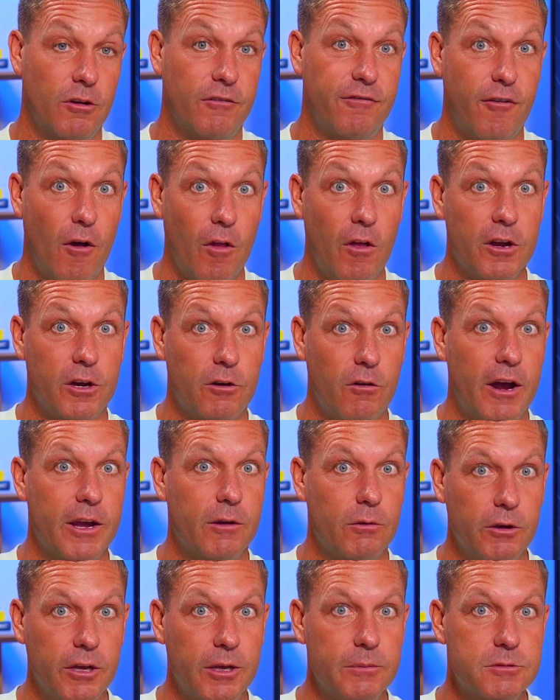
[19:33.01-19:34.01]
of follow
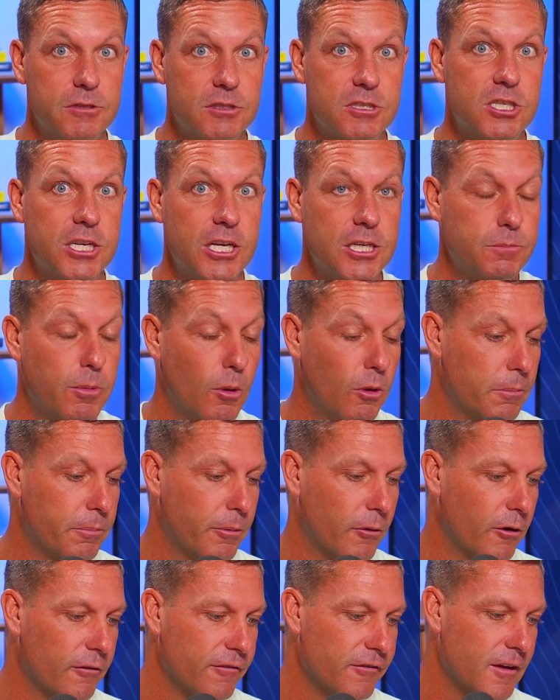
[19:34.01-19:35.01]
Craig Williams with She's
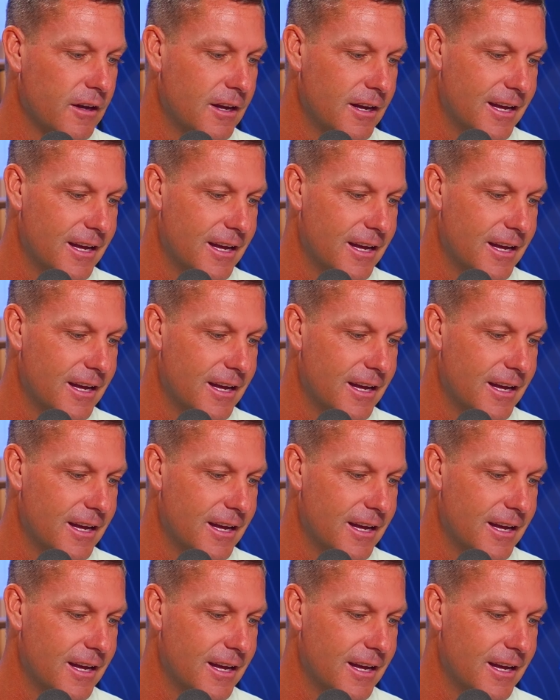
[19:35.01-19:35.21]
Bulletproof.